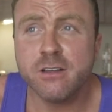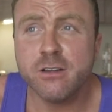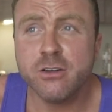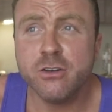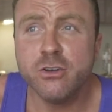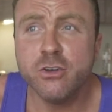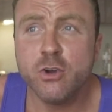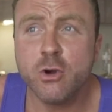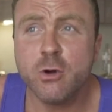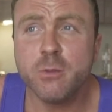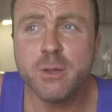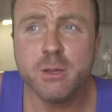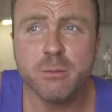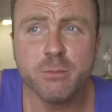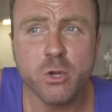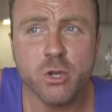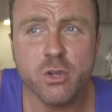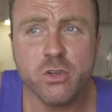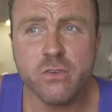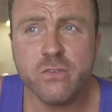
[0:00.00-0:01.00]
normal
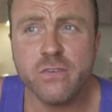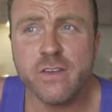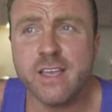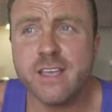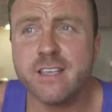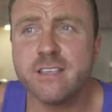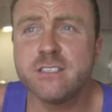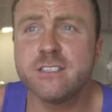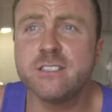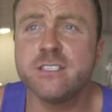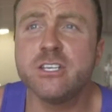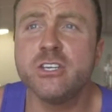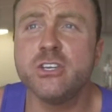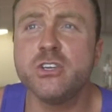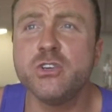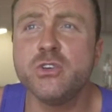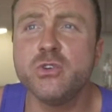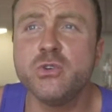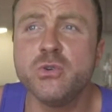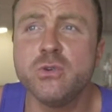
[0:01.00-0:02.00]
move is
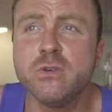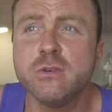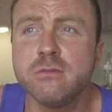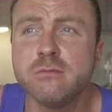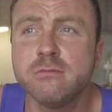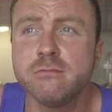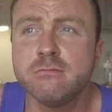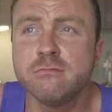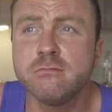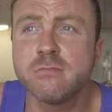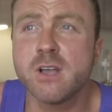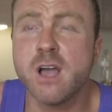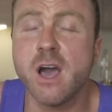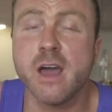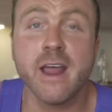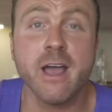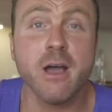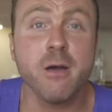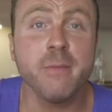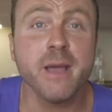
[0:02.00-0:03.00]
to
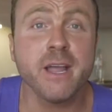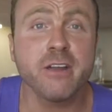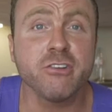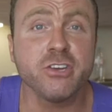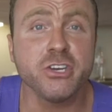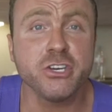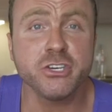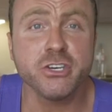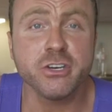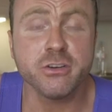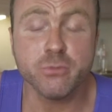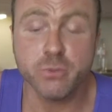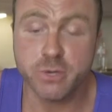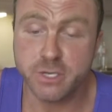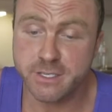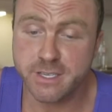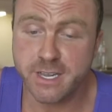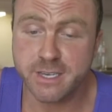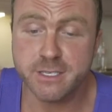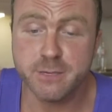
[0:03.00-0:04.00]
cut out a macronutrient,
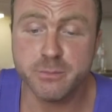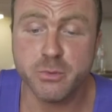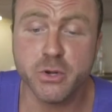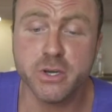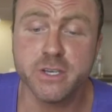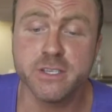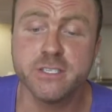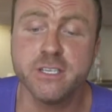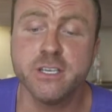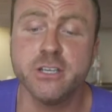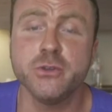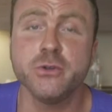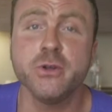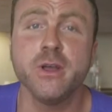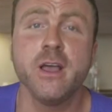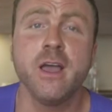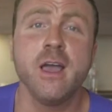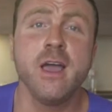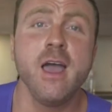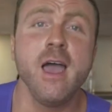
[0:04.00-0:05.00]
which is actually point 2.
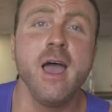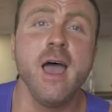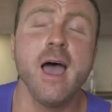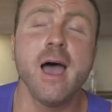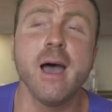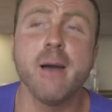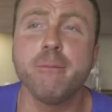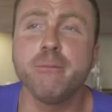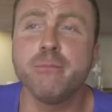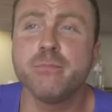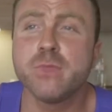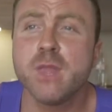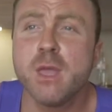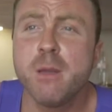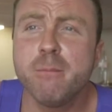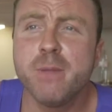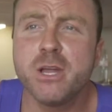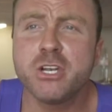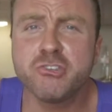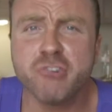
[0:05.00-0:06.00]

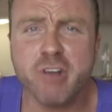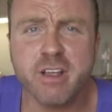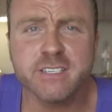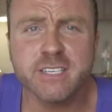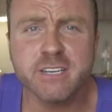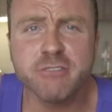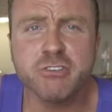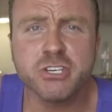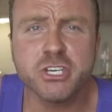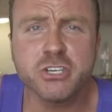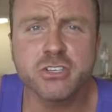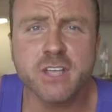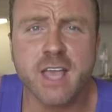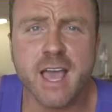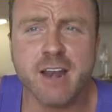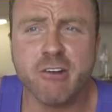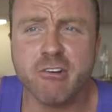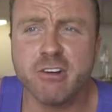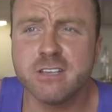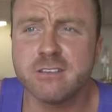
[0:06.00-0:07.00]
But drastic reduced
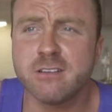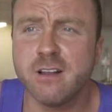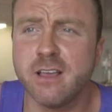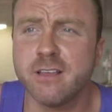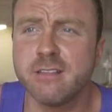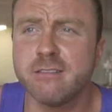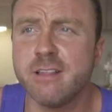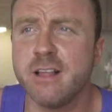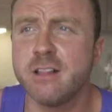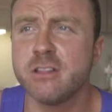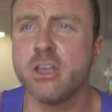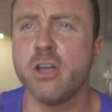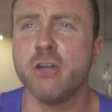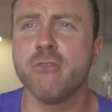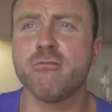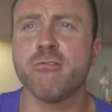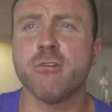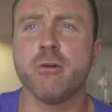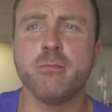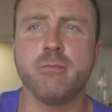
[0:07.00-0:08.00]
calories, like they'll go
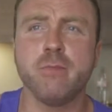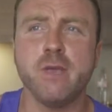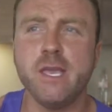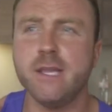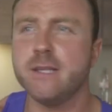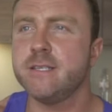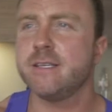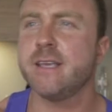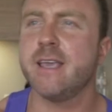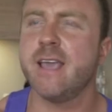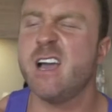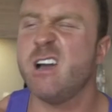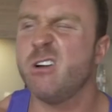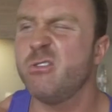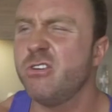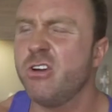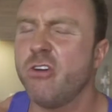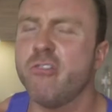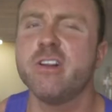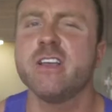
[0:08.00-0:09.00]
from eating
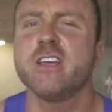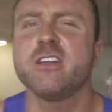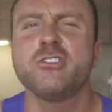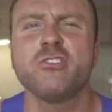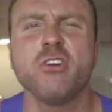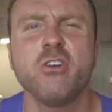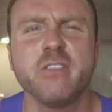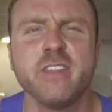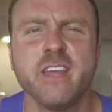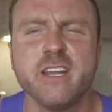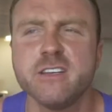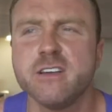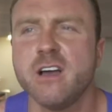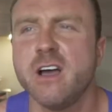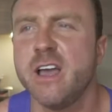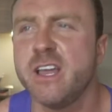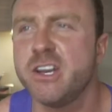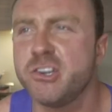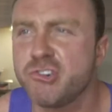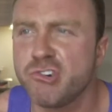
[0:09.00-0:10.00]
out, not really controlling their
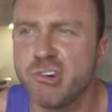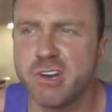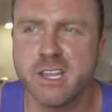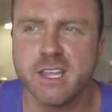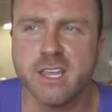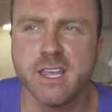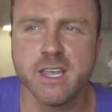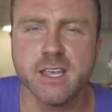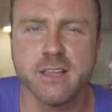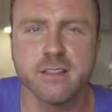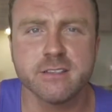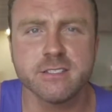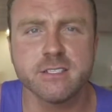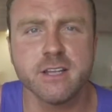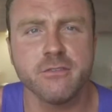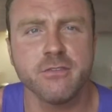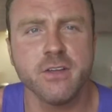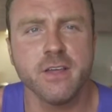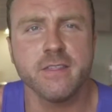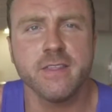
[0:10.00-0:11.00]
diet, drinking,
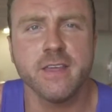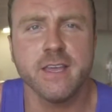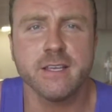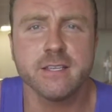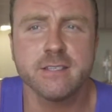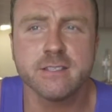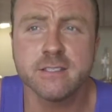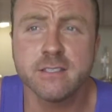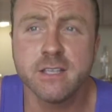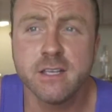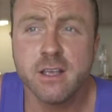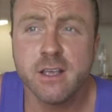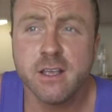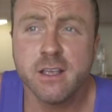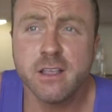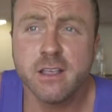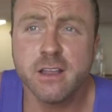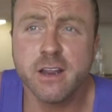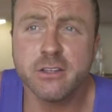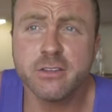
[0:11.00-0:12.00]
stuff like this,
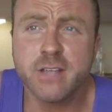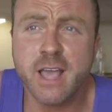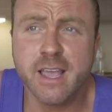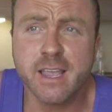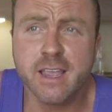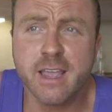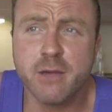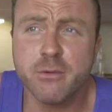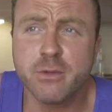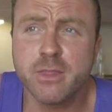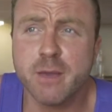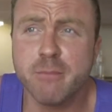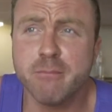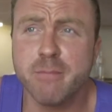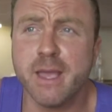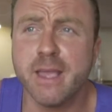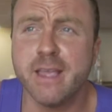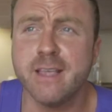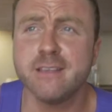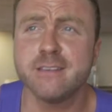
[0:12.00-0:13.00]
hanging out with their
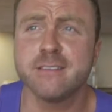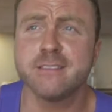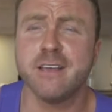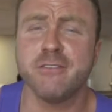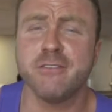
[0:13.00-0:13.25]
mates,